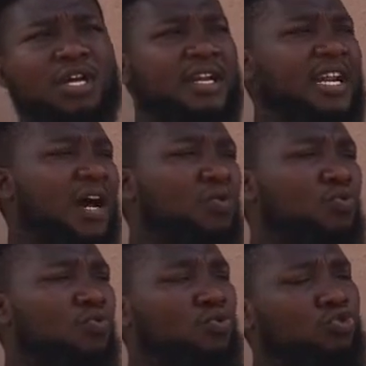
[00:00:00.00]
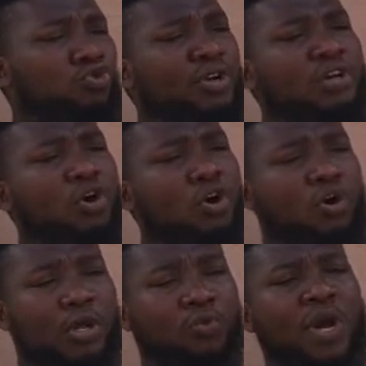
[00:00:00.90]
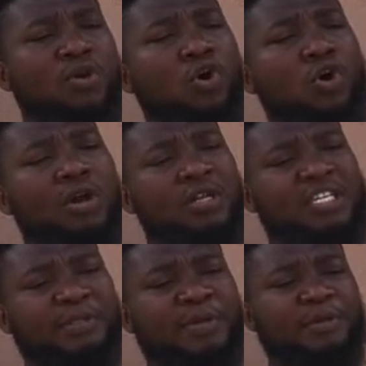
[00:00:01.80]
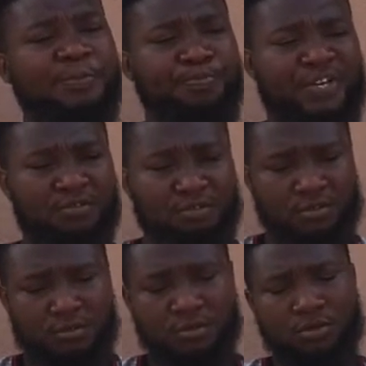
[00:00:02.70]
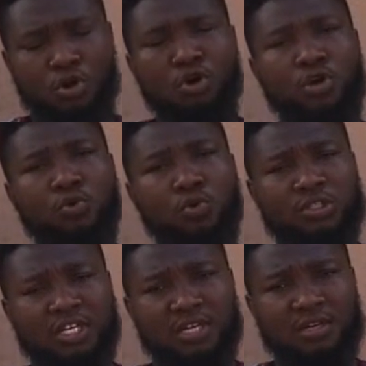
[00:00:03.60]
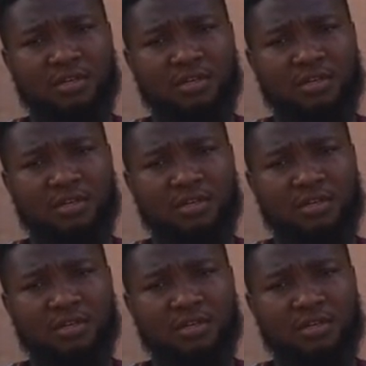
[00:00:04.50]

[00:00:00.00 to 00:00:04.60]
Now, when oil is being spilled on the water,